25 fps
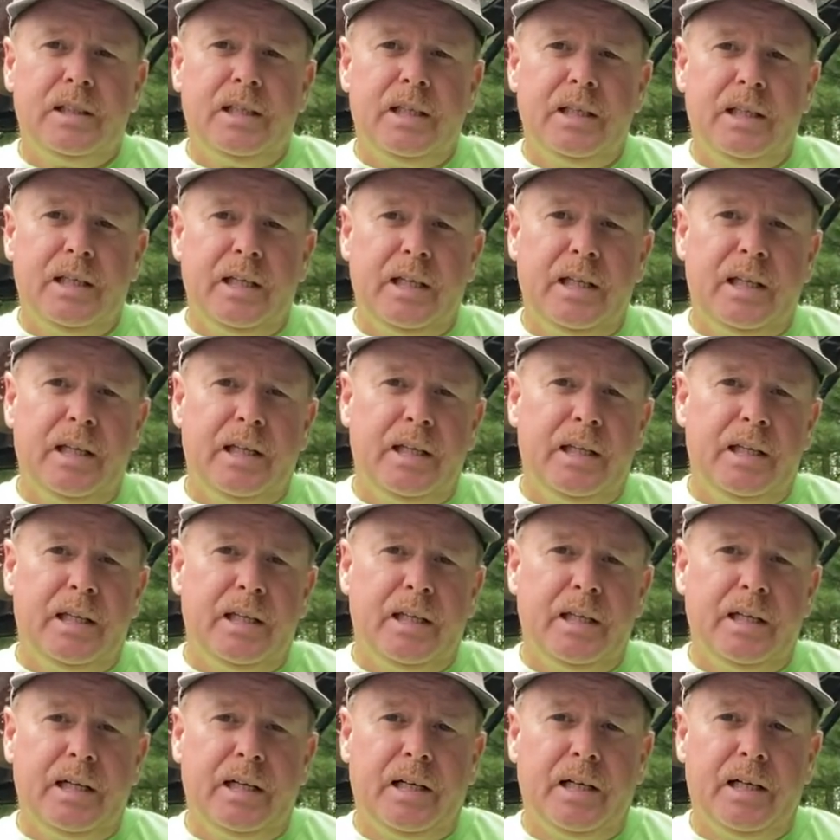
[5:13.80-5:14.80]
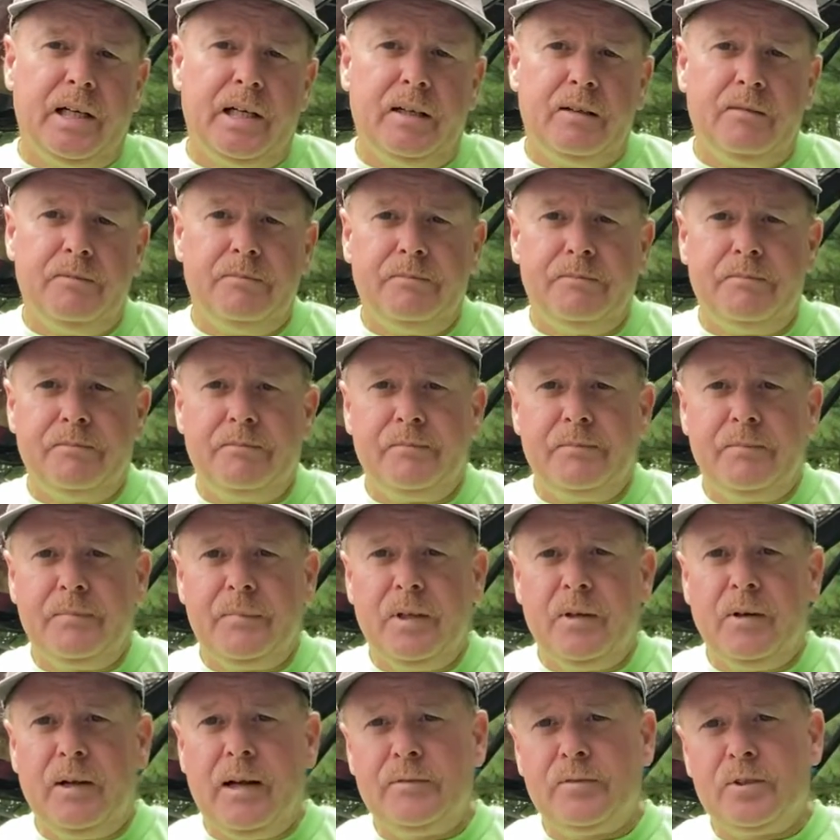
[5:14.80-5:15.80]
And,
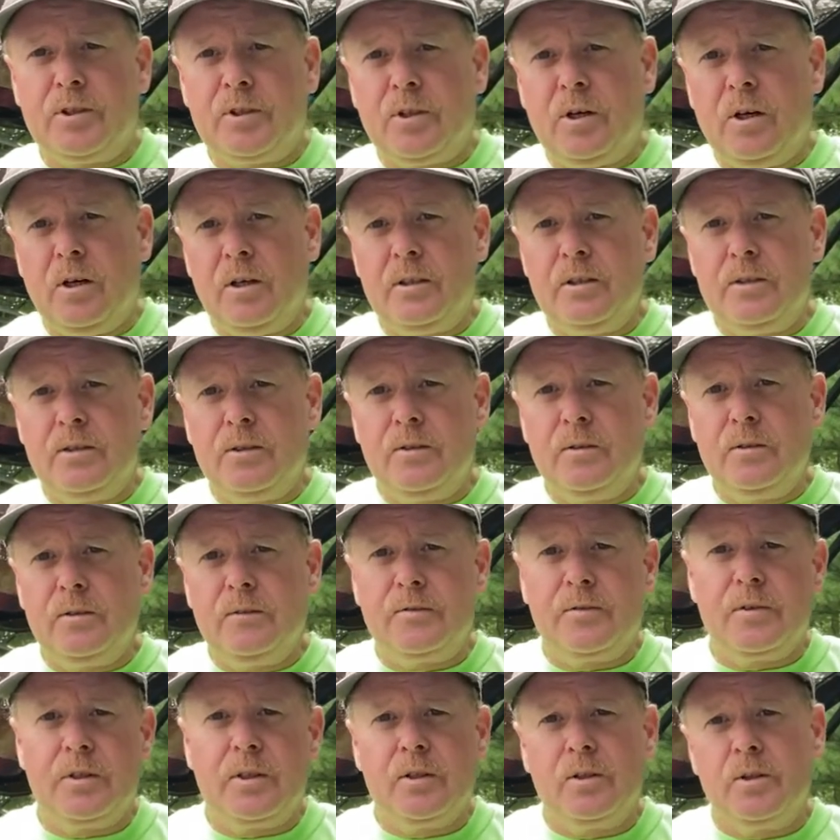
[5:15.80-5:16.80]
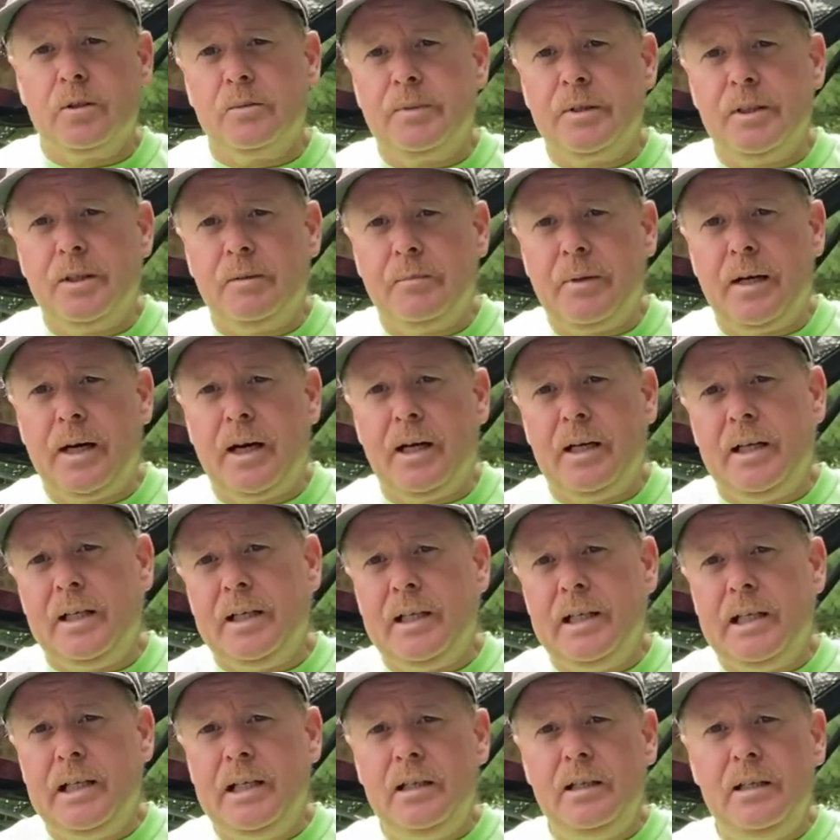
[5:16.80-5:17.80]
after talking to him for a little bit about
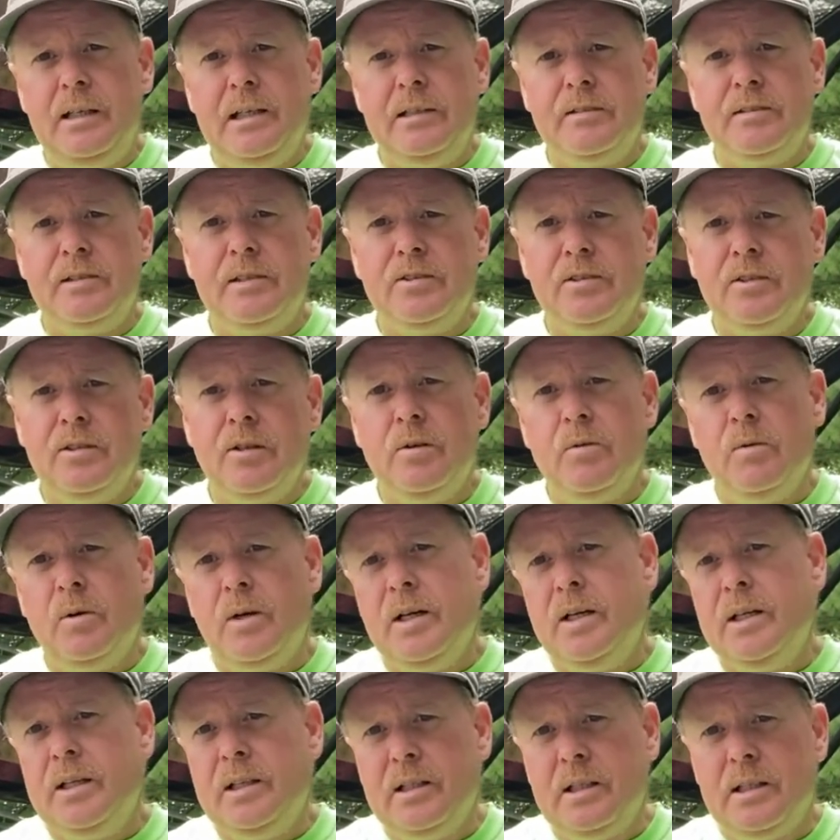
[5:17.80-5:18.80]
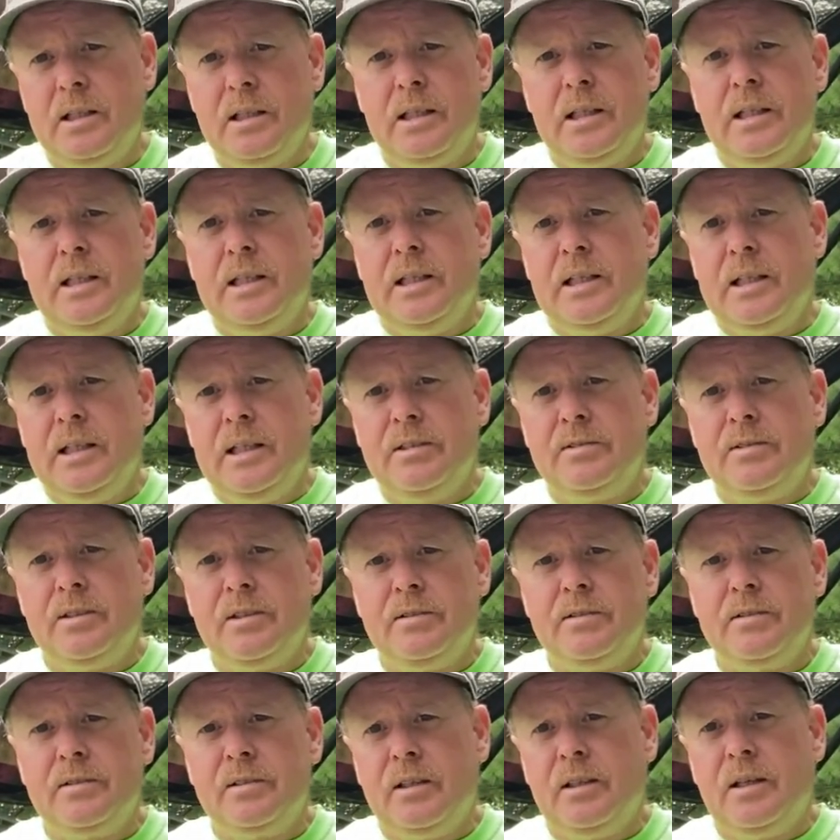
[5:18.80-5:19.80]
it, he says, you know what? He
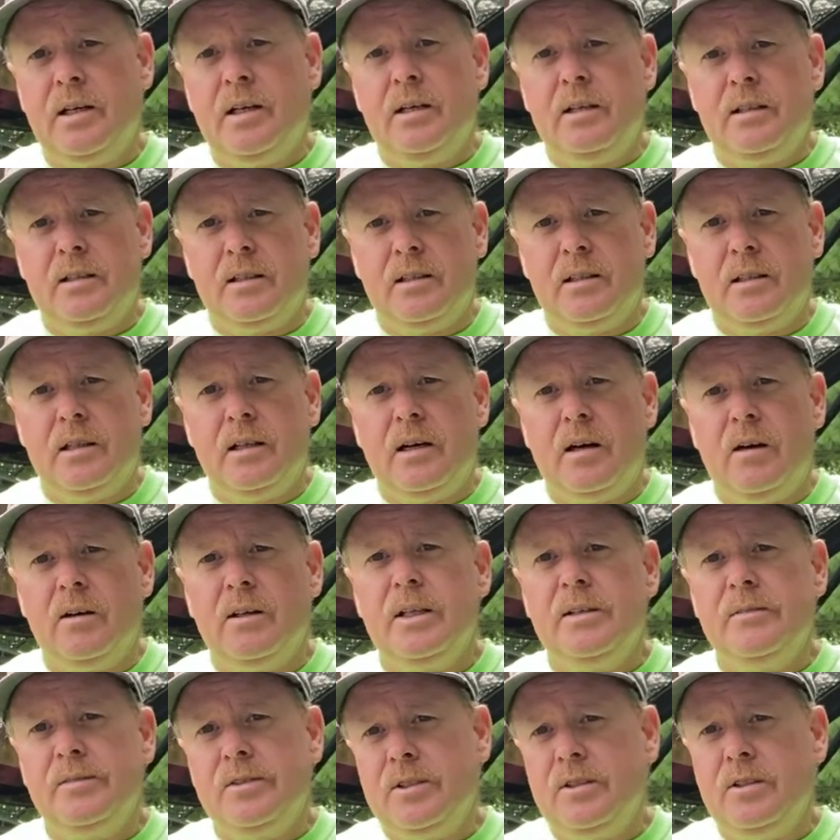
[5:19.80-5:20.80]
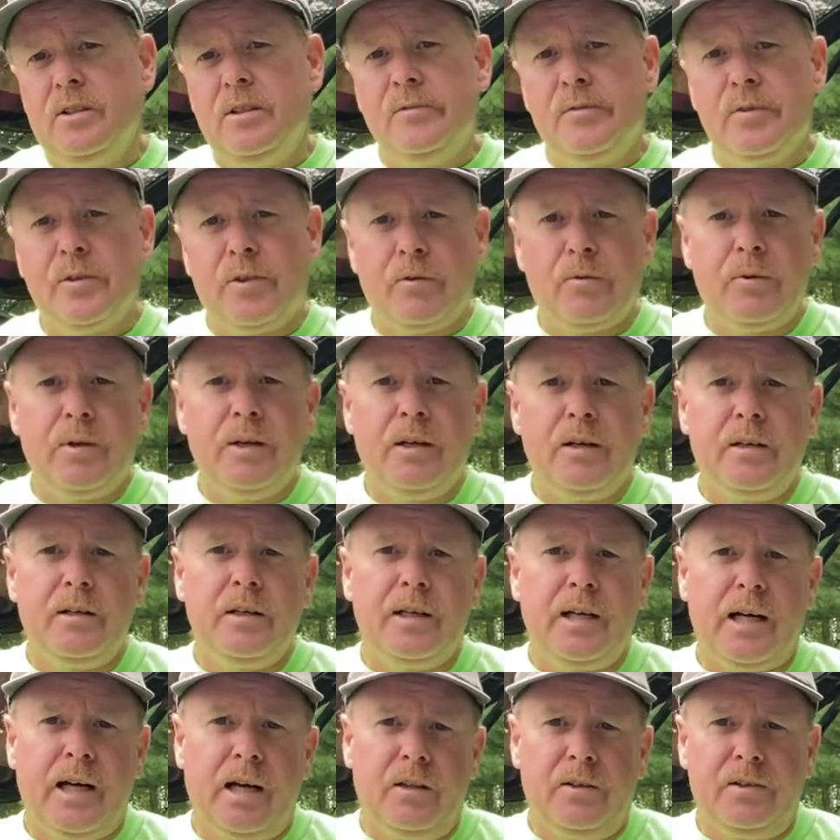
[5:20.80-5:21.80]
says, I'll give it to you for $300.